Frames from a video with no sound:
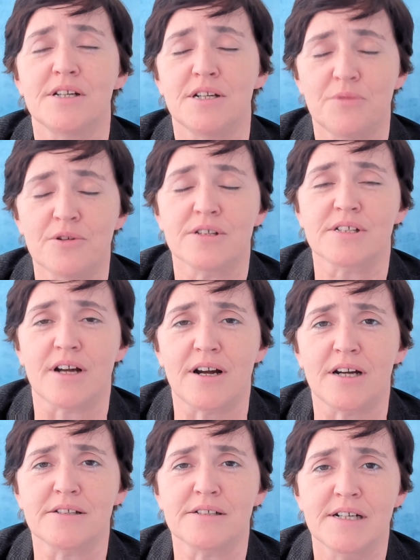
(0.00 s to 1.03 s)
He works
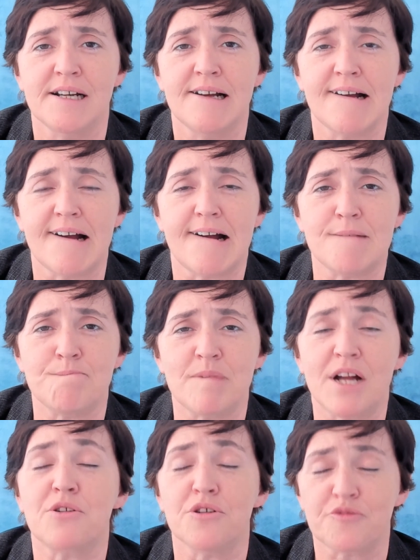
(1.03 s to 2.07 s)
hard and
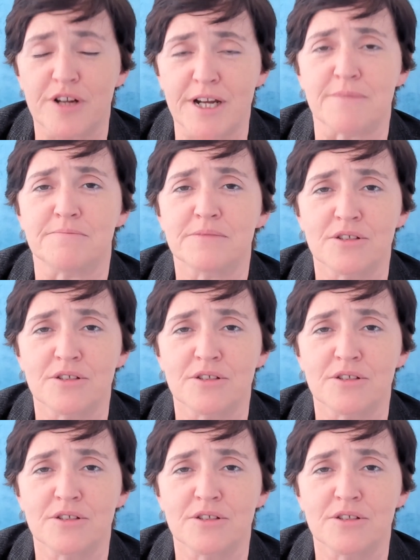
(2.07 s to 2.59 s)
good for him.